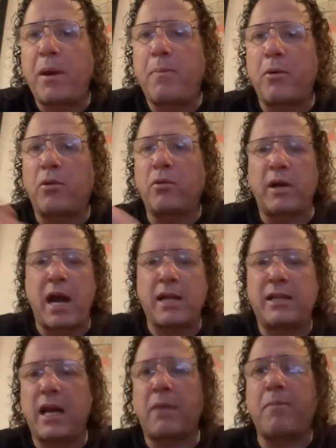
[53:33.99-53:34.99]
People
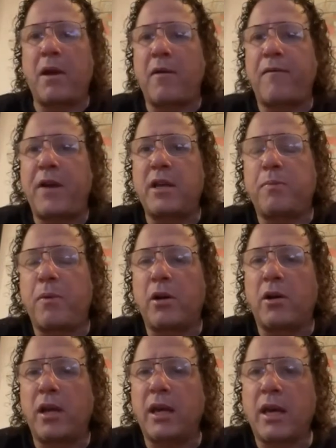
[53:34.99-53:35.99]
contact me on
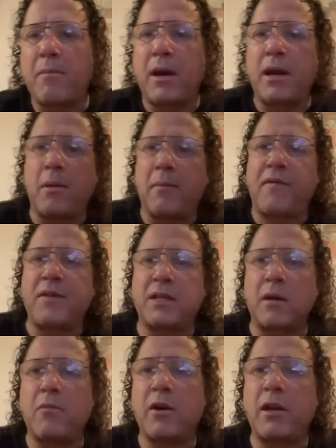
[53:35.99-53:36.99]
Facebook, or they get my number from
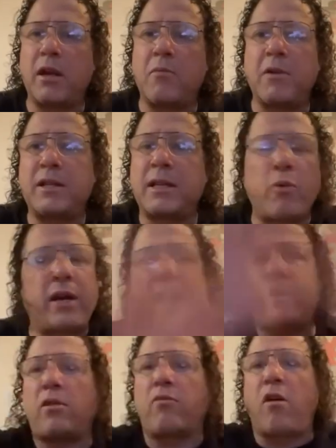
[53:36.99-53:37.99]
someone, and we say, we
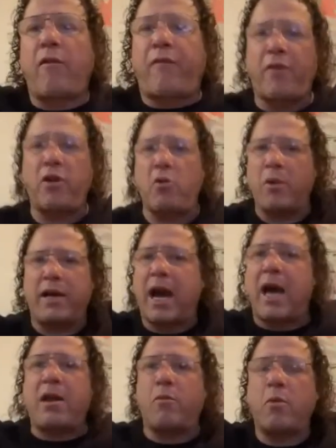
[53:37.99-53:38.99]
got the role for you. We
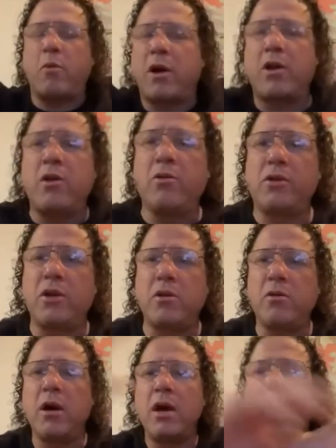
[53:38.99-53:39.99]
got it. We want to use you.